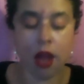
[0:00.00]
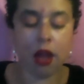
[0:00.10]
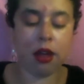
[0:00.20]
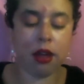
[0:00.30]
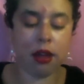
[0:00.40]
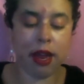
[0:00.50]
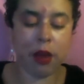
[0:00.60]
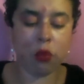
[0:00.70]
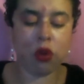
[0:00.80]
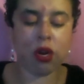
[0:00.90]

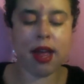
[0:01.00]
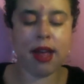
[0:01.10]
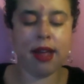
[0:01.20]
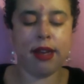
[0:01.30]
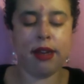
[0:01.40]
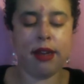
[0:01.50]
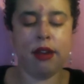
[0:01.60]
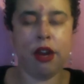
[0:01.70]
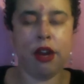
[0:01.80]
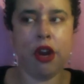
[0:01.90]
and work on
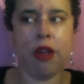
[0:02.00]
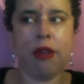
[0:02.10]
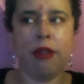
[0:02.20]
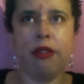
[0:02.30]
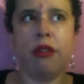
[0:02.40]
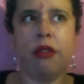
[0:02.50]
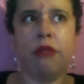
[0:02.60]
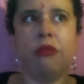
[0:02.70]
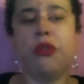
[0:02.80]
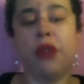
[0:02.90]

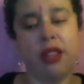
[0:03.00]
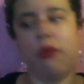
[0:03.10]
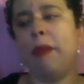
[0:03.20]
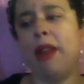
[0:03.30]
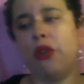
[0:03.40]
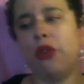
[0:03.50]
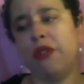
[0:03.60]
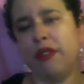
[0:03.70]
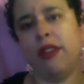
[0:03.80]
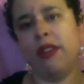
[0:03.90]
during the
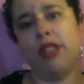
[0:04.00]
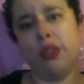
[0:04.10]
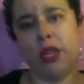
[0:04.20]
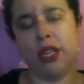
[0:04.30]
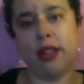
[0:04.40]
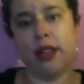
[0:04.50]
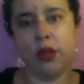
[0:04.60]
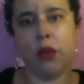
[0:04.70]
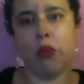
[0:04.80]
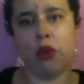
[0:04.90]
remainder of this week to next week,